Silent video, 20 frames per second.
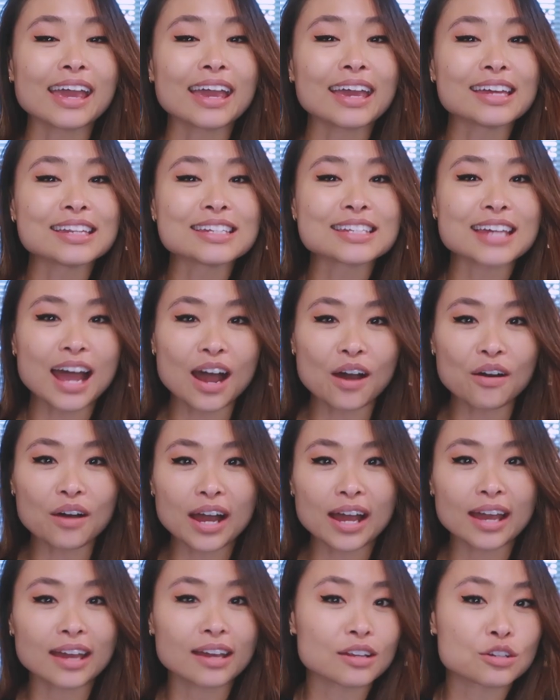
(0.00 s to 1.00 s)
and how
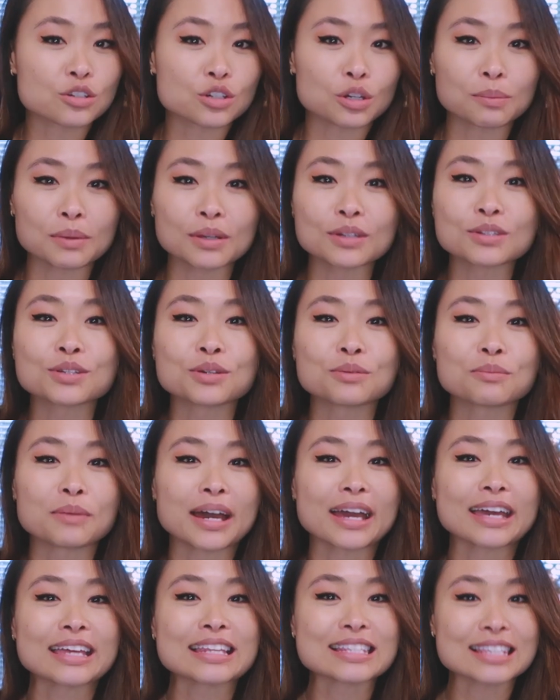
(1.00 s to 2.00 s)
I contribute to
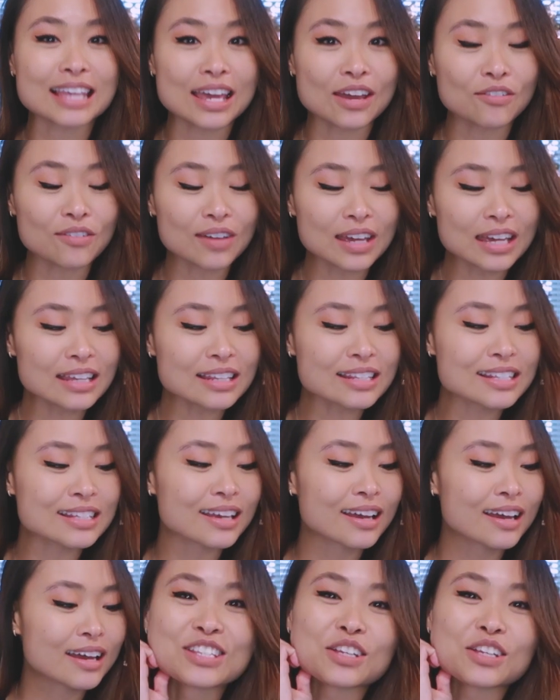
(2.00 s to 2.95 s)
my savings.